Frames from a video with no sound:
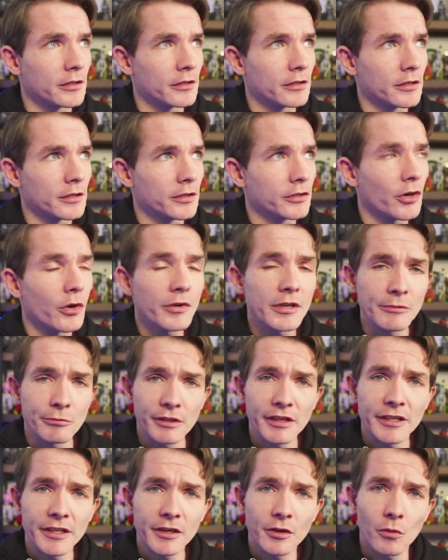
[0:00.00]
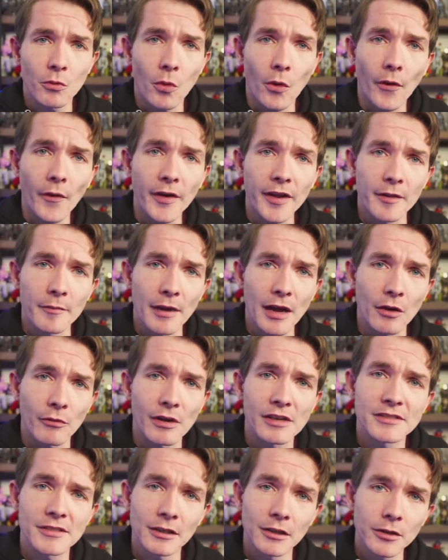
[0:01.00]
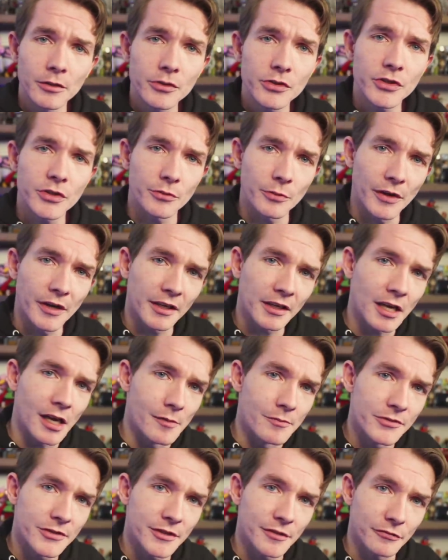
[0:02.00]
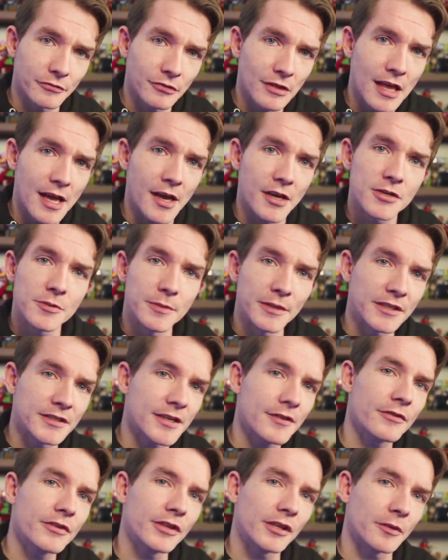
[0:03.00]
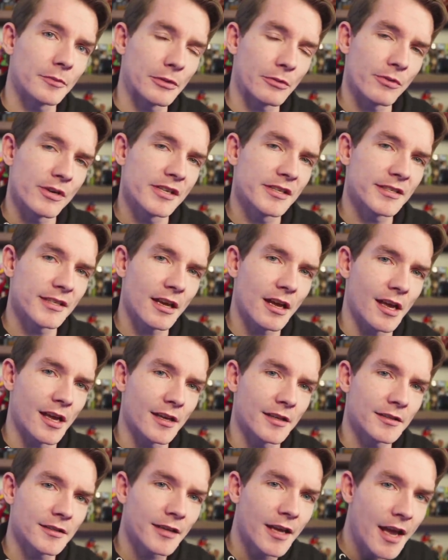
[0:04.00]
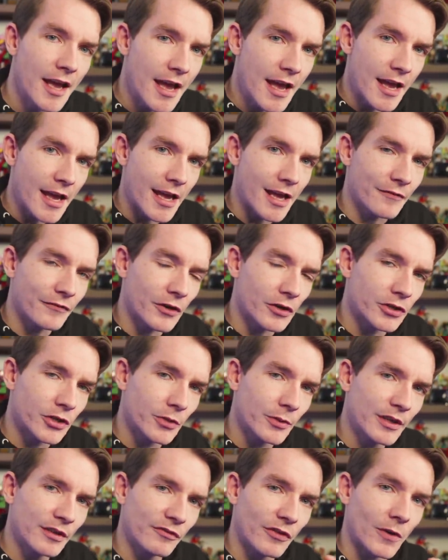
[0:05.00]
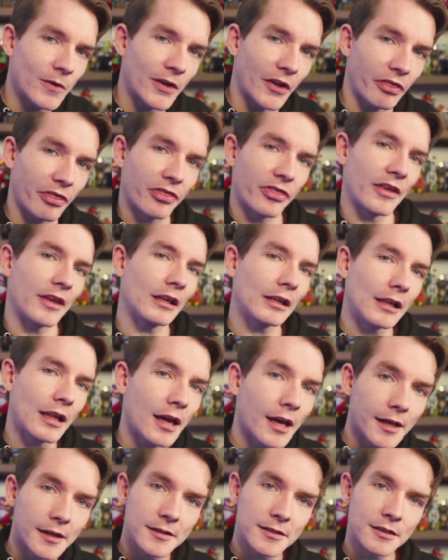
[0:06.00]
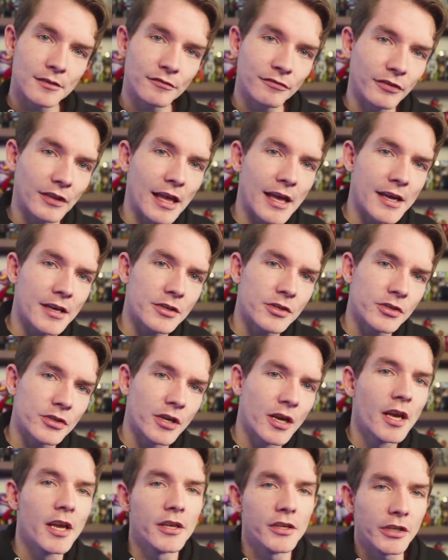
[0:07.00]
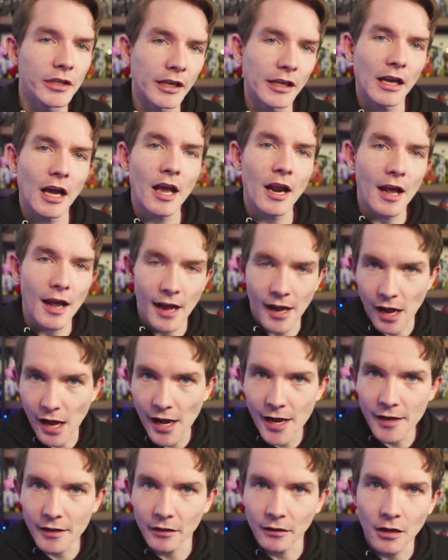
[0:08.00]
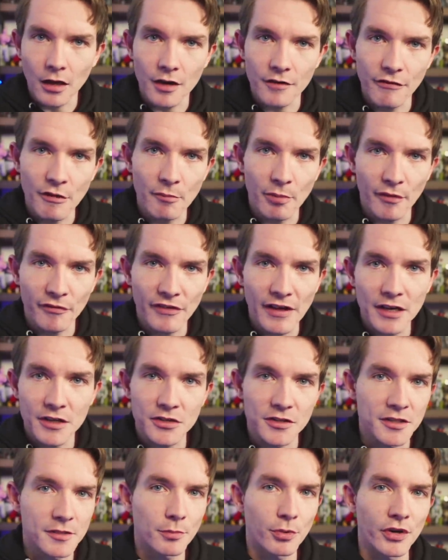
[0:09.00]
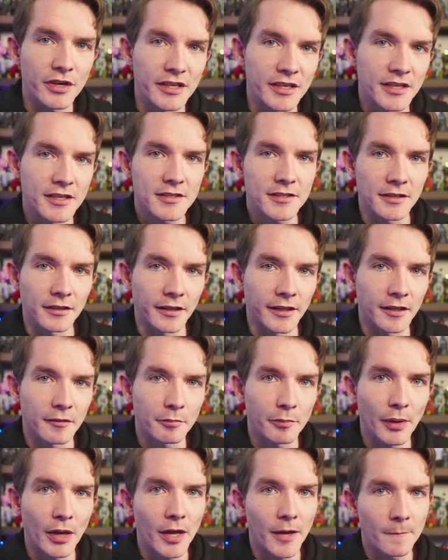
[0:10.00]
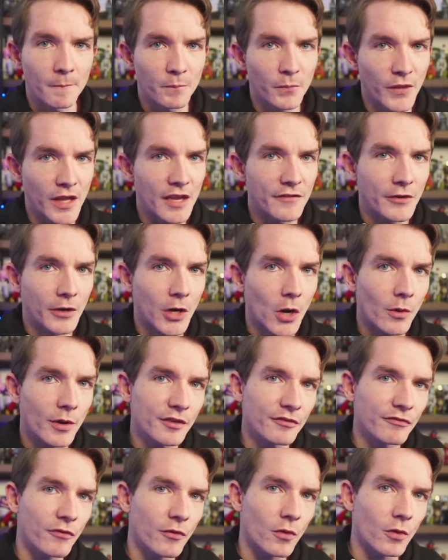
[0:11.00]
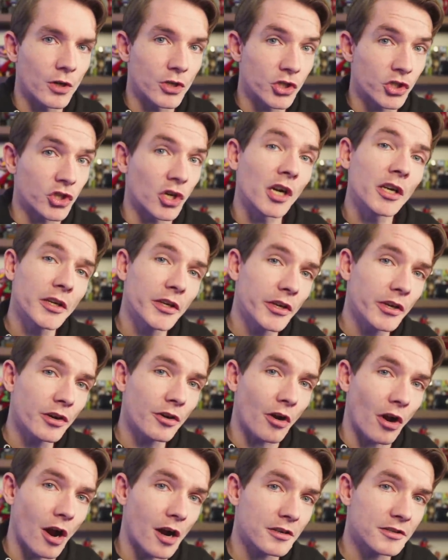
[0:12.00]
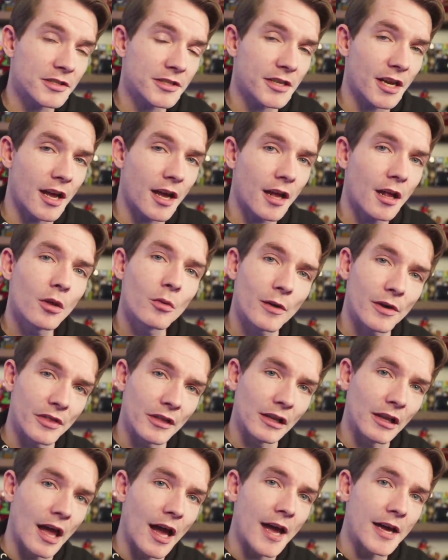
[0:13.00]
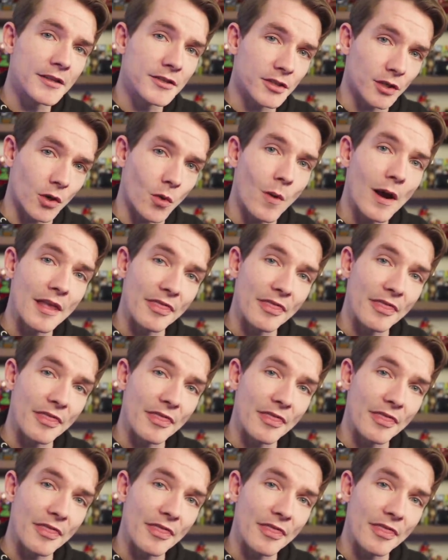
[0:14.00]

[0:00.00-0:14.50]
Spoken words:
You don't really need to worry about resolution when it comes to Flash, because everything could be resized. If you're doing very thin lines in Flash, you can kind of hide a lot of imperfections pretty easily, but if you're going for a chunkier art style where the lines are quite